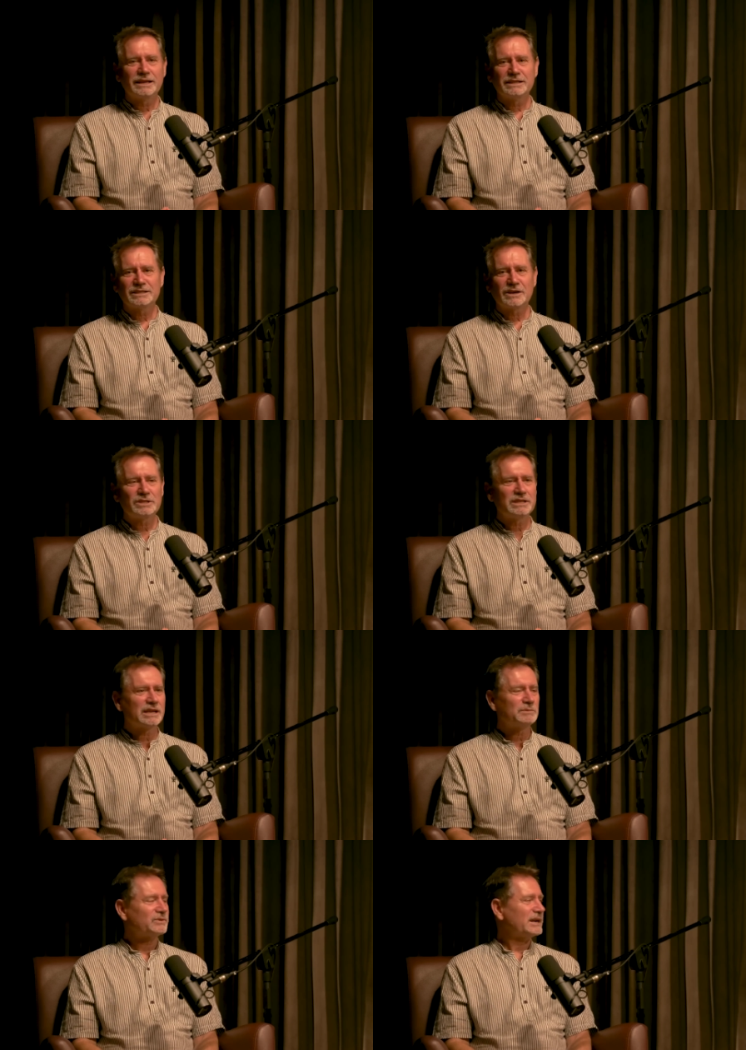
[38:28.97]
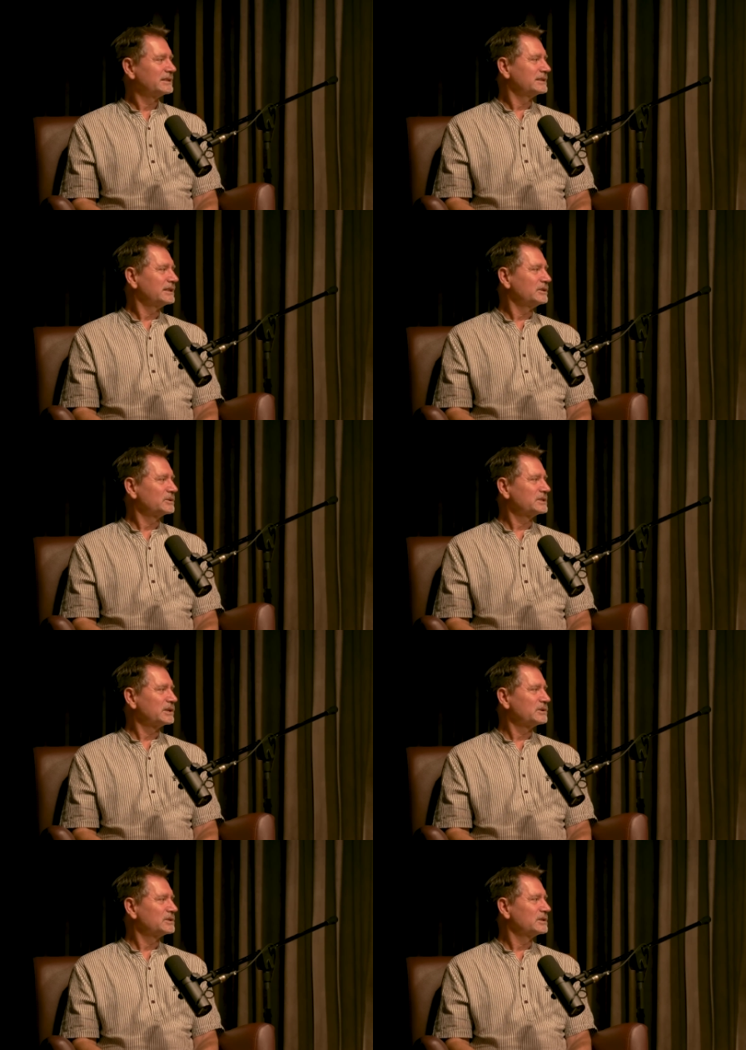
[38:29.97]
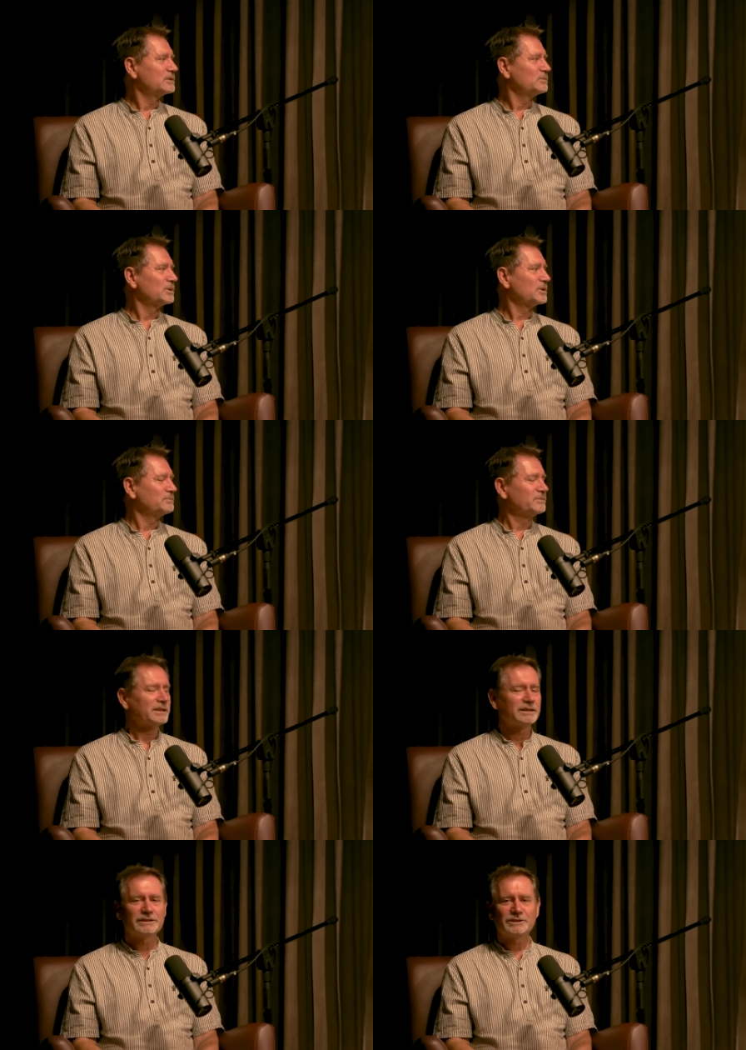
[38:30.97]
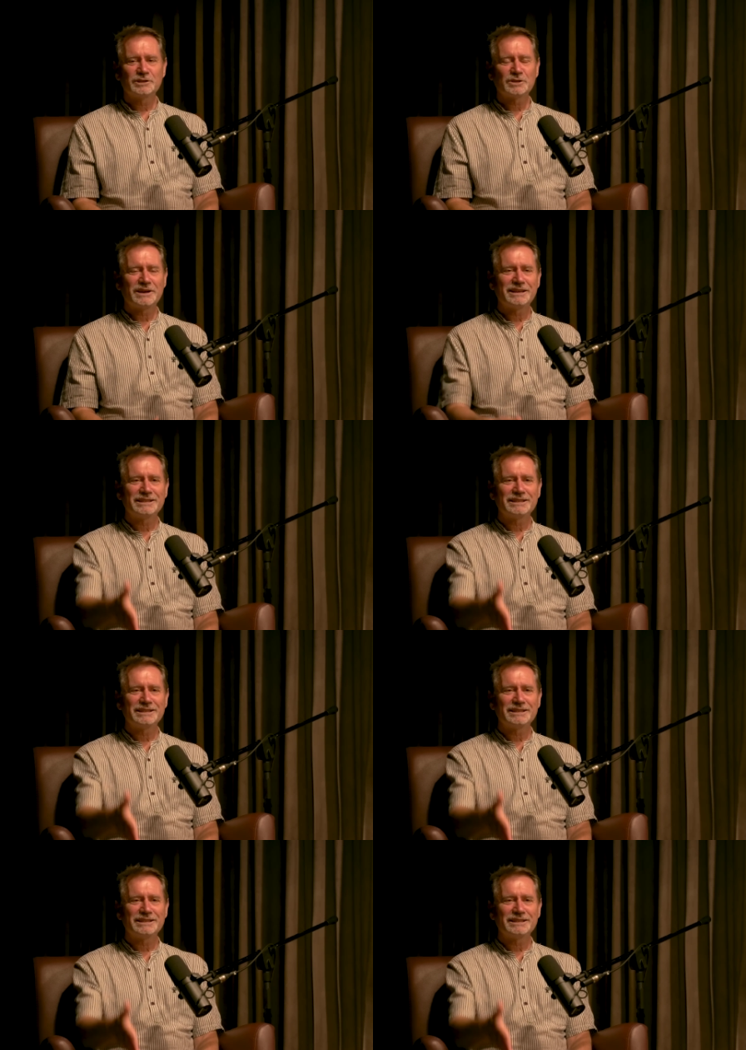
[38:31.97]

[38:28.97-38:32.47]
And Chariji comes around, he looks, he goes, welcome, turns away